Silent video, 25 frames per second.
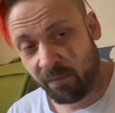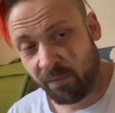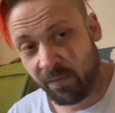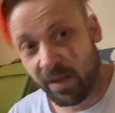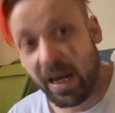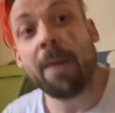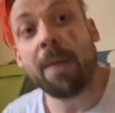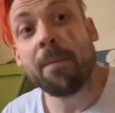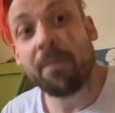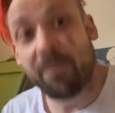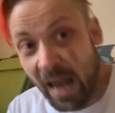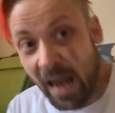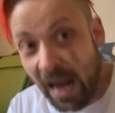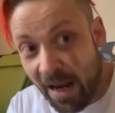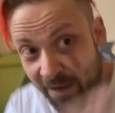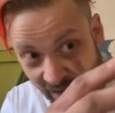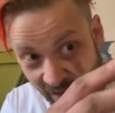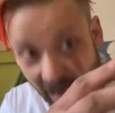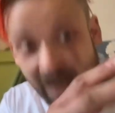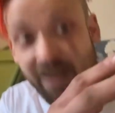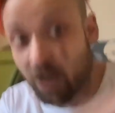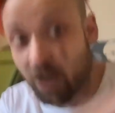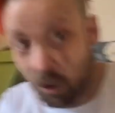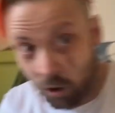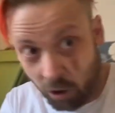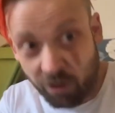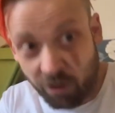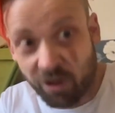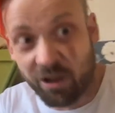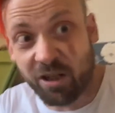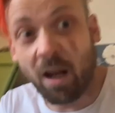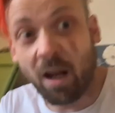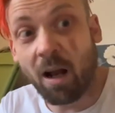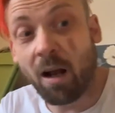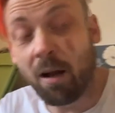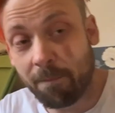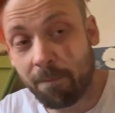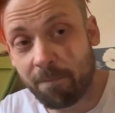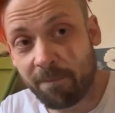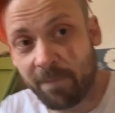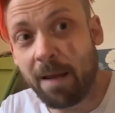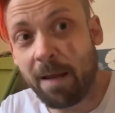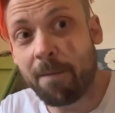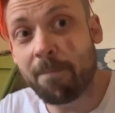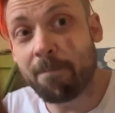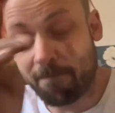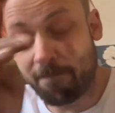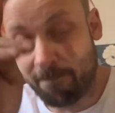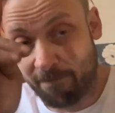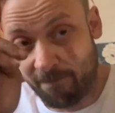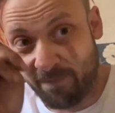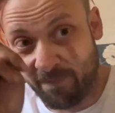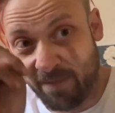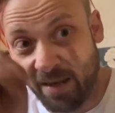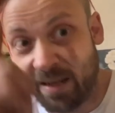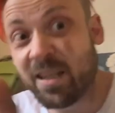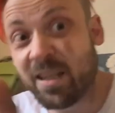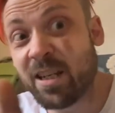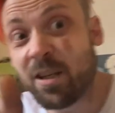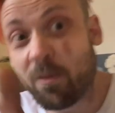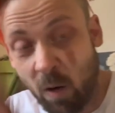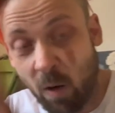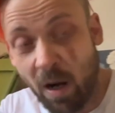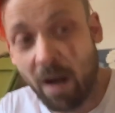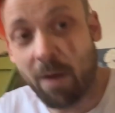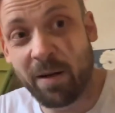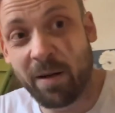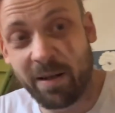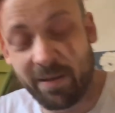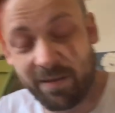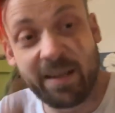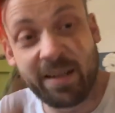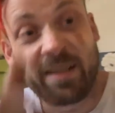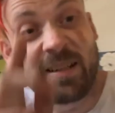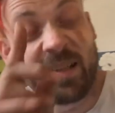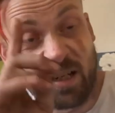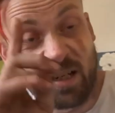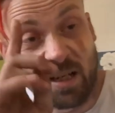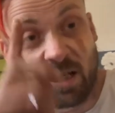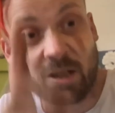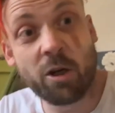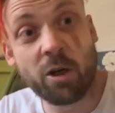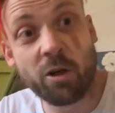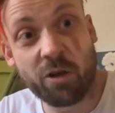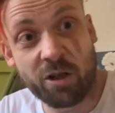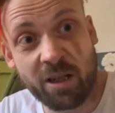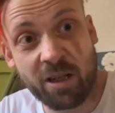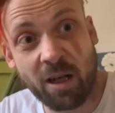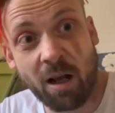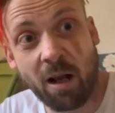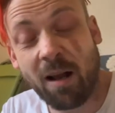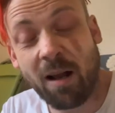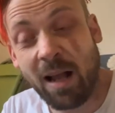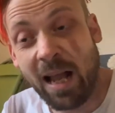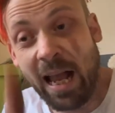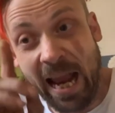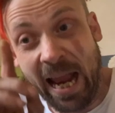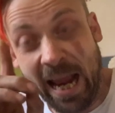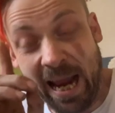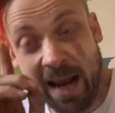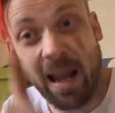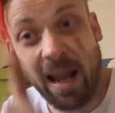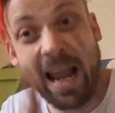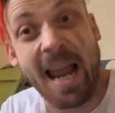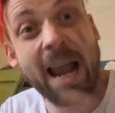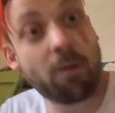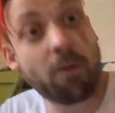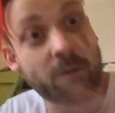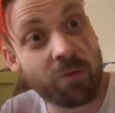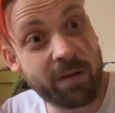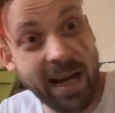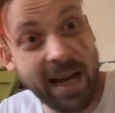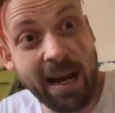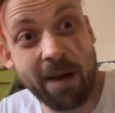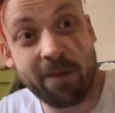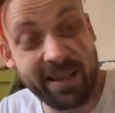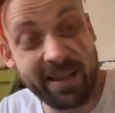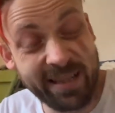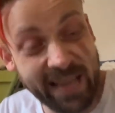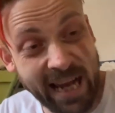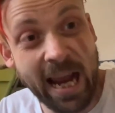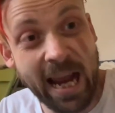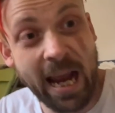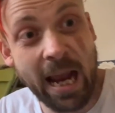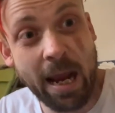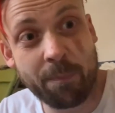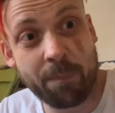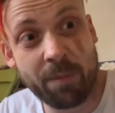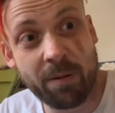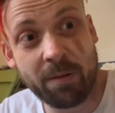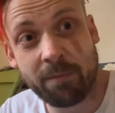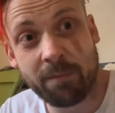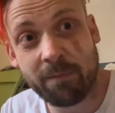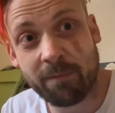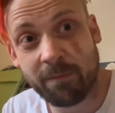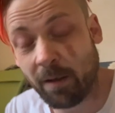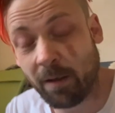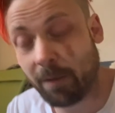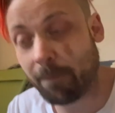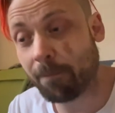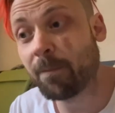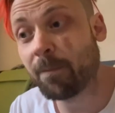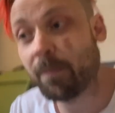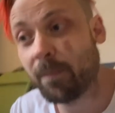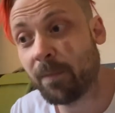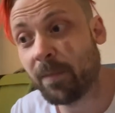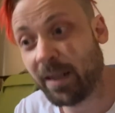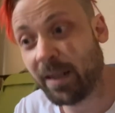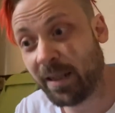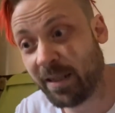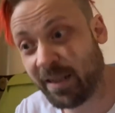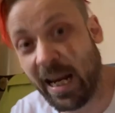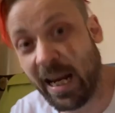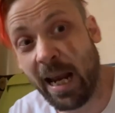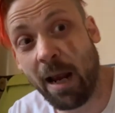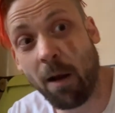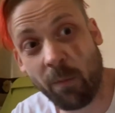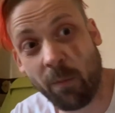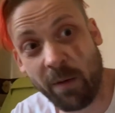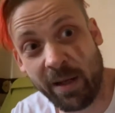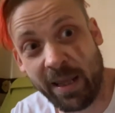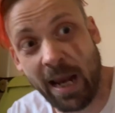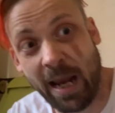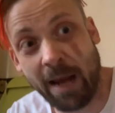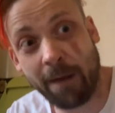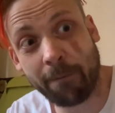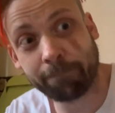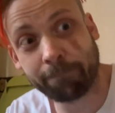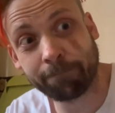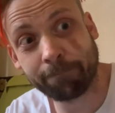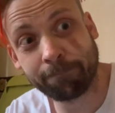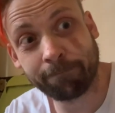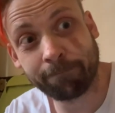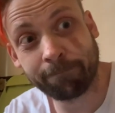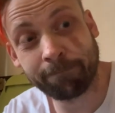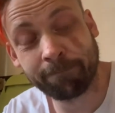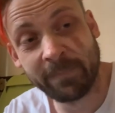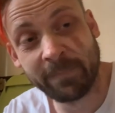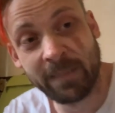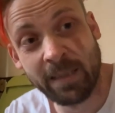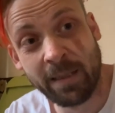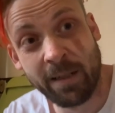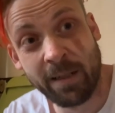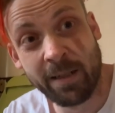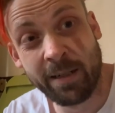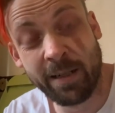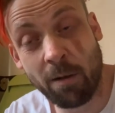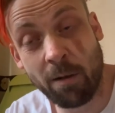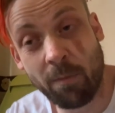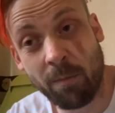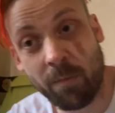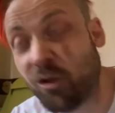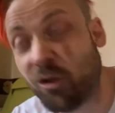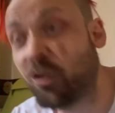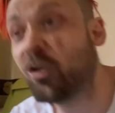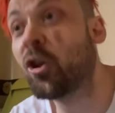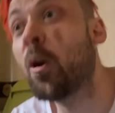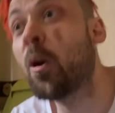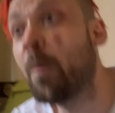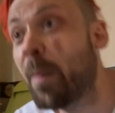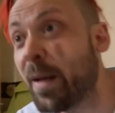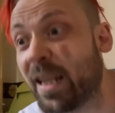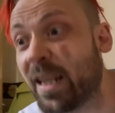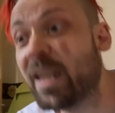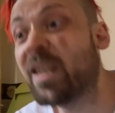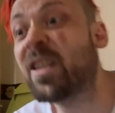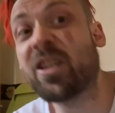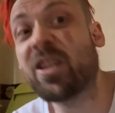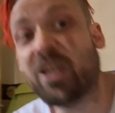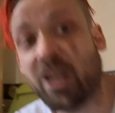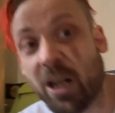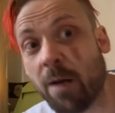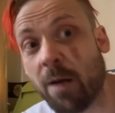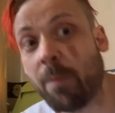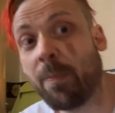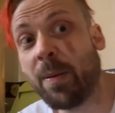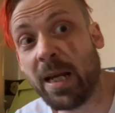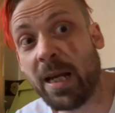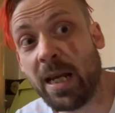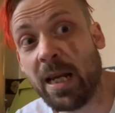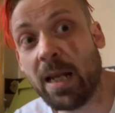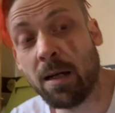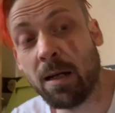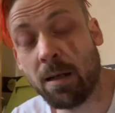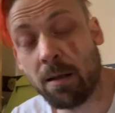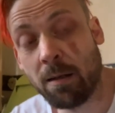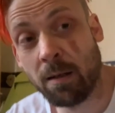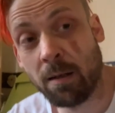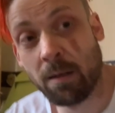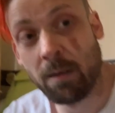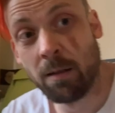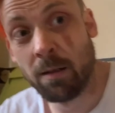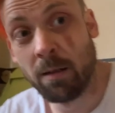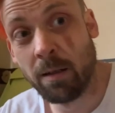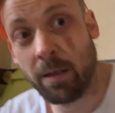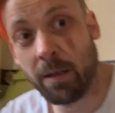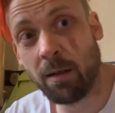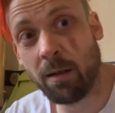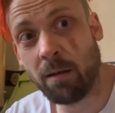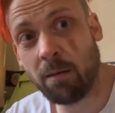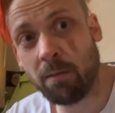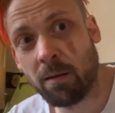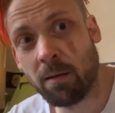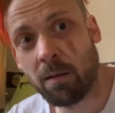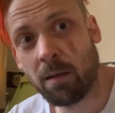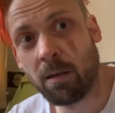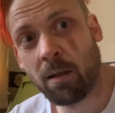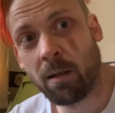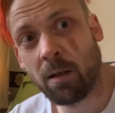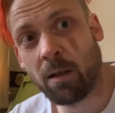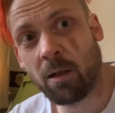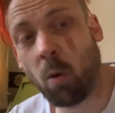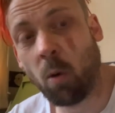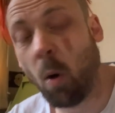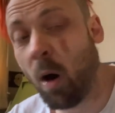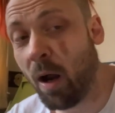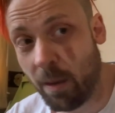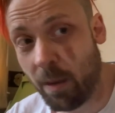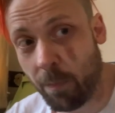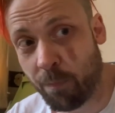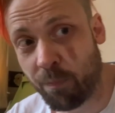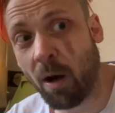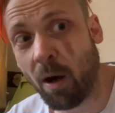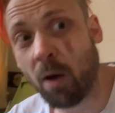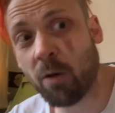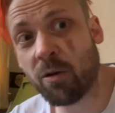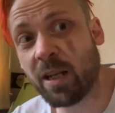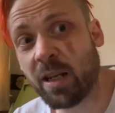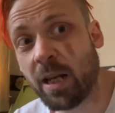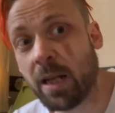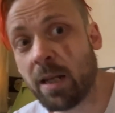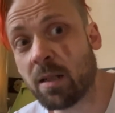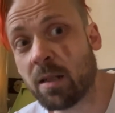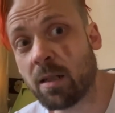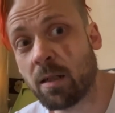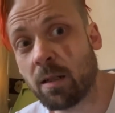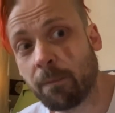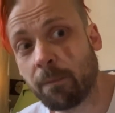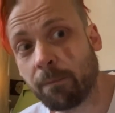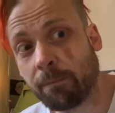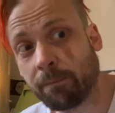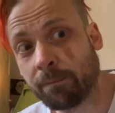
Yeah, that that's a good start. Yep, yeah, this is where we. This is a good start. How how, how did that happen? Right, let's get on with that. You know, assuming this is going to be, you know, quite the process.